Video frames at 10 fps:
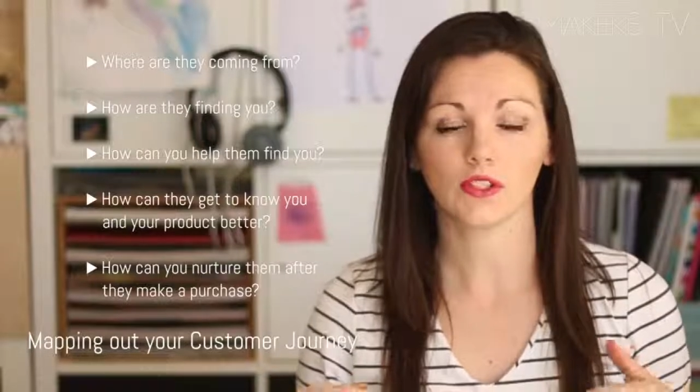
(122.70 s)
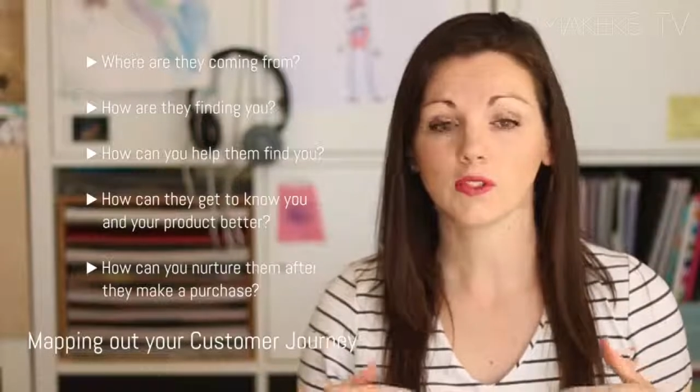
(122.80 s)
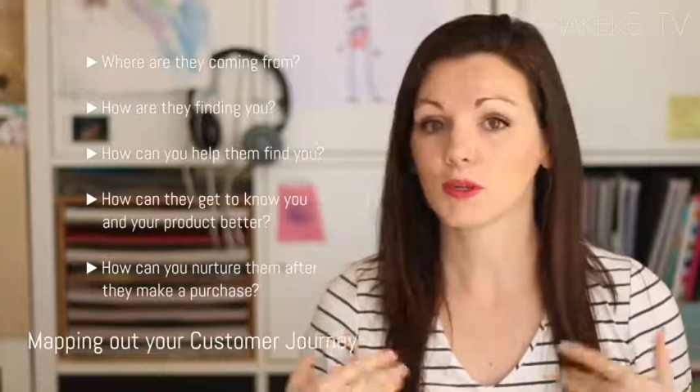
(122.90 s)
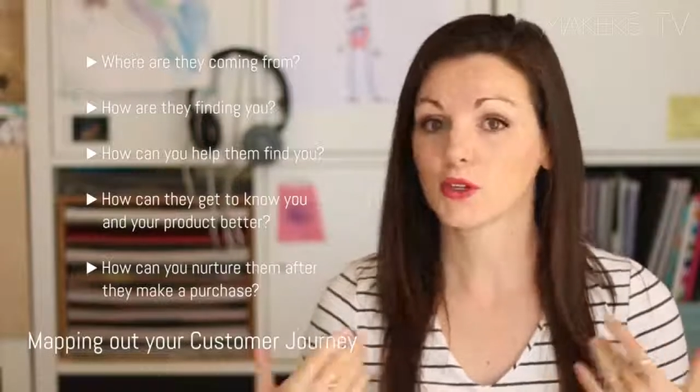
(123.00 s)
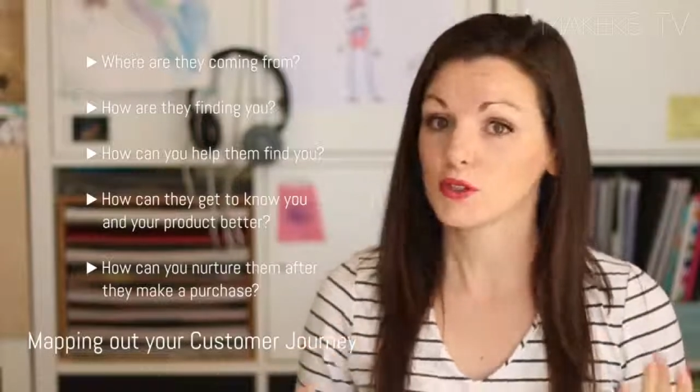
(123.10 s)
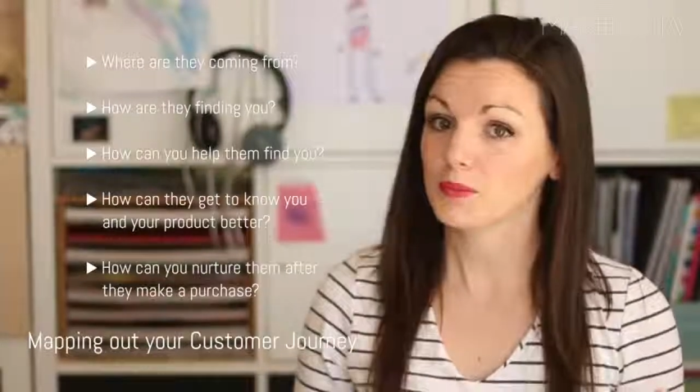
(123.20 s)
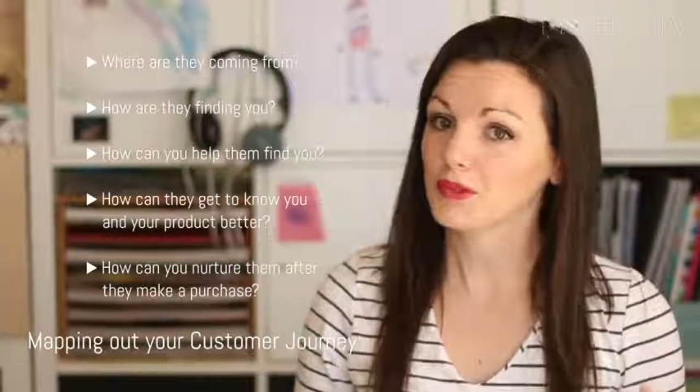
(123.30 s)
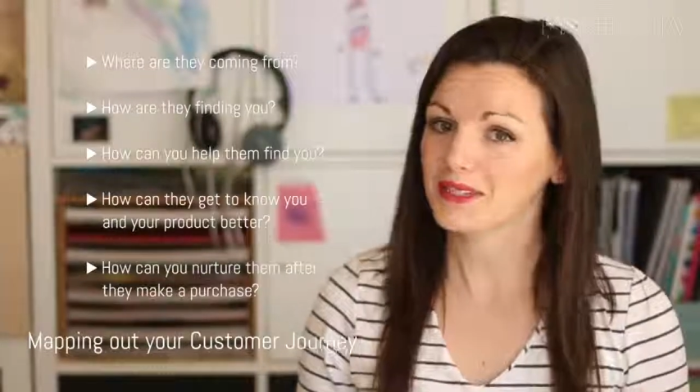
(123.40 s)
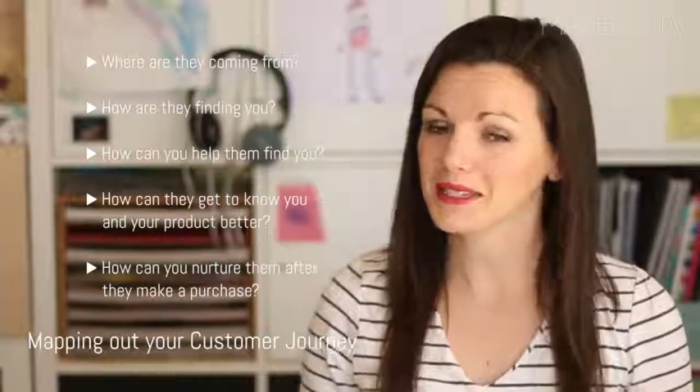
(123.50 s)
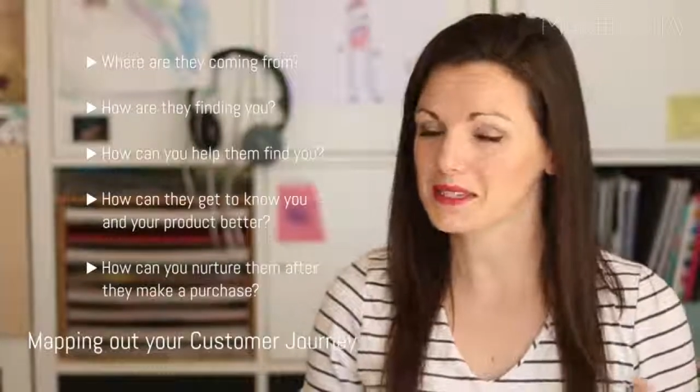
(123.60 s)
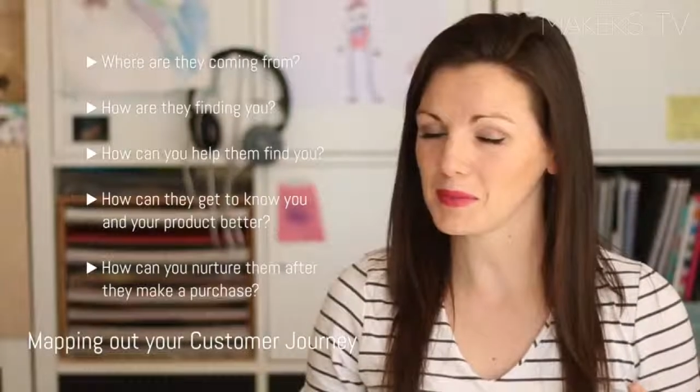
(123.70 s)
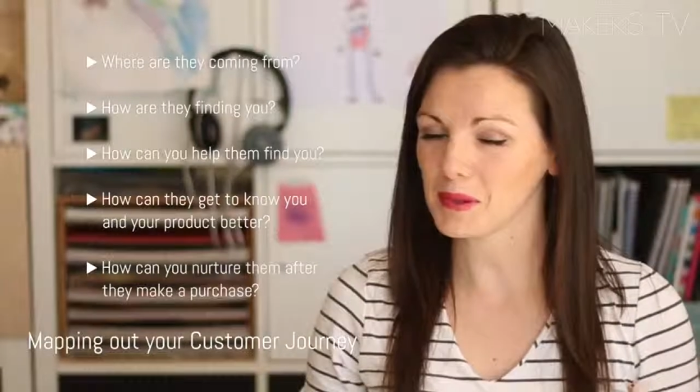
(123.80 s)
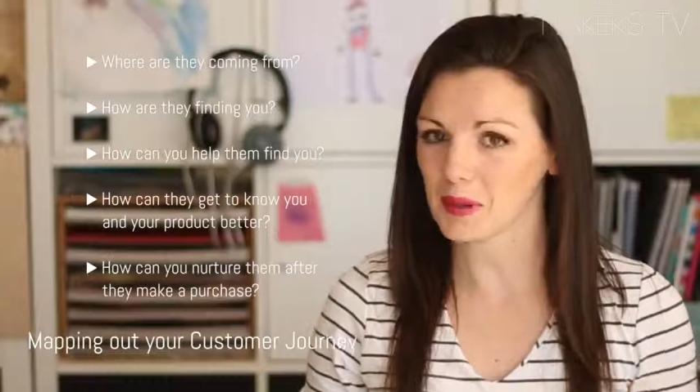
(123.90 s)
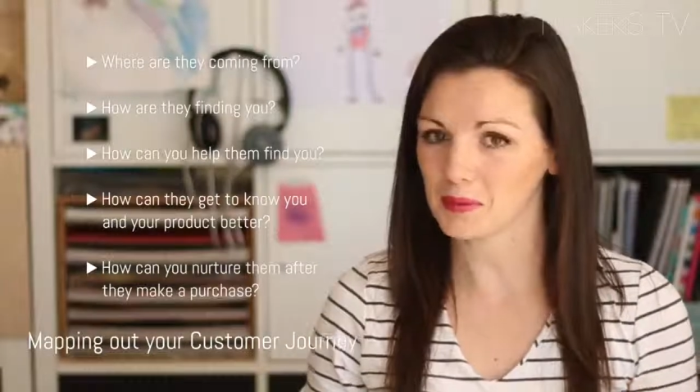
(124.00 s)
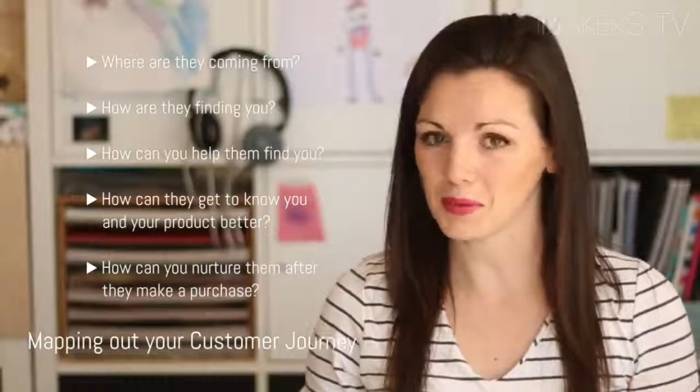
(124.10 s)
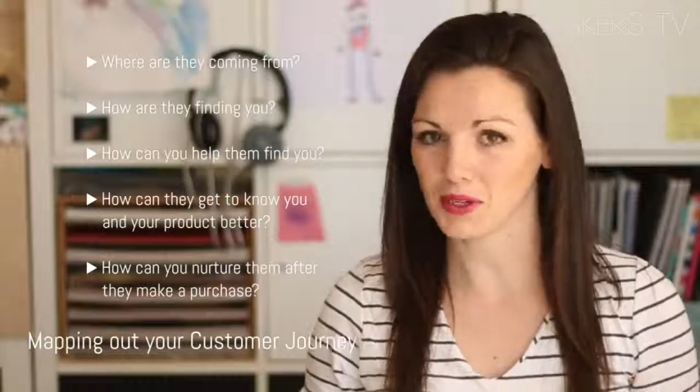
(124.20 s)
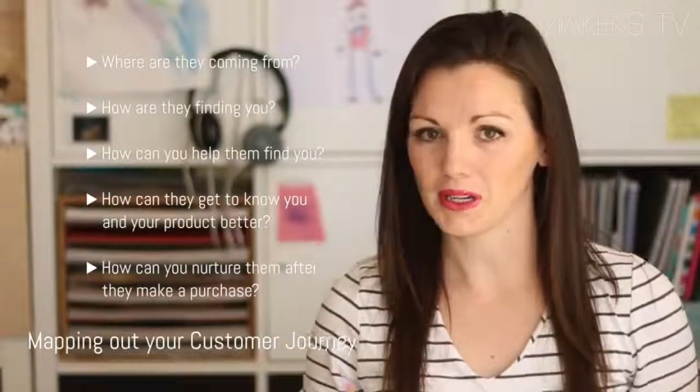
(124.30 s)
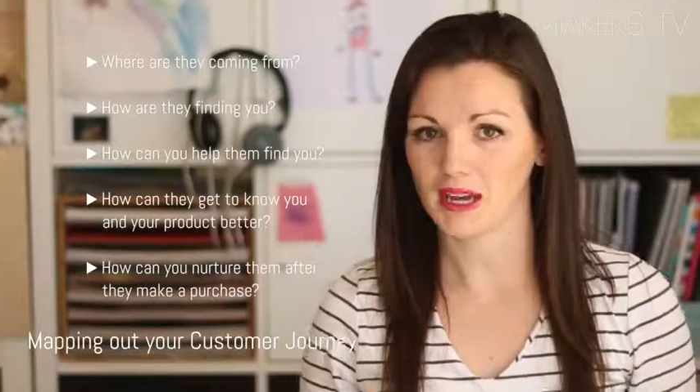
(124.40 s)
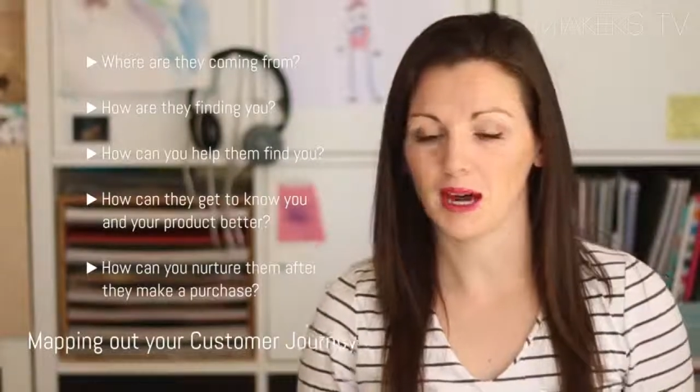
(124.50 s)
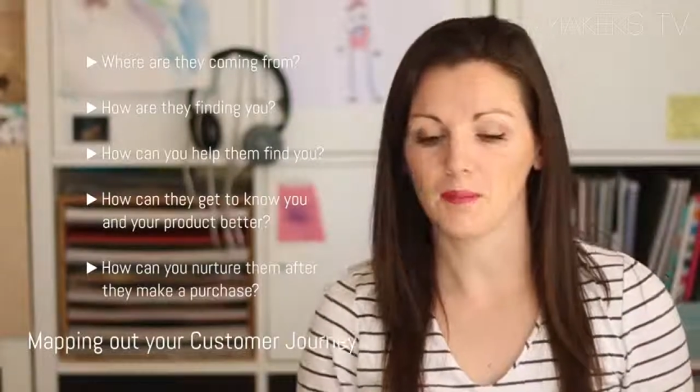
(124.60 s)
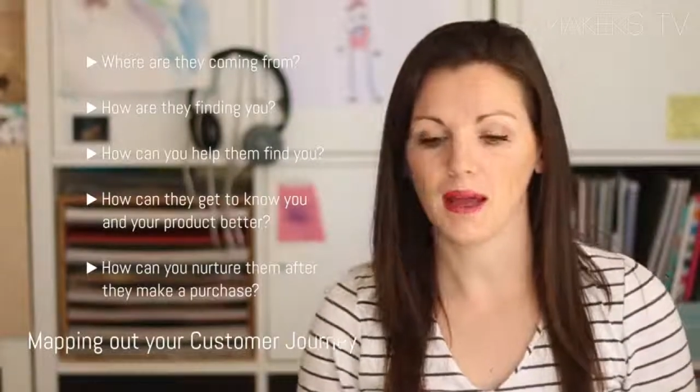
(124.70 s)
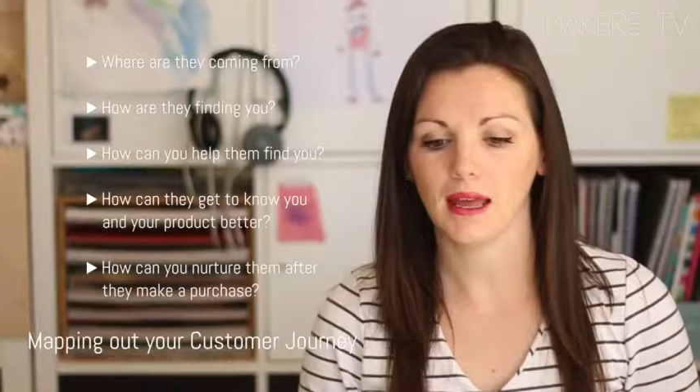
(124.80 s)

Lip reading: just because you build it doesn't mean people are going to come.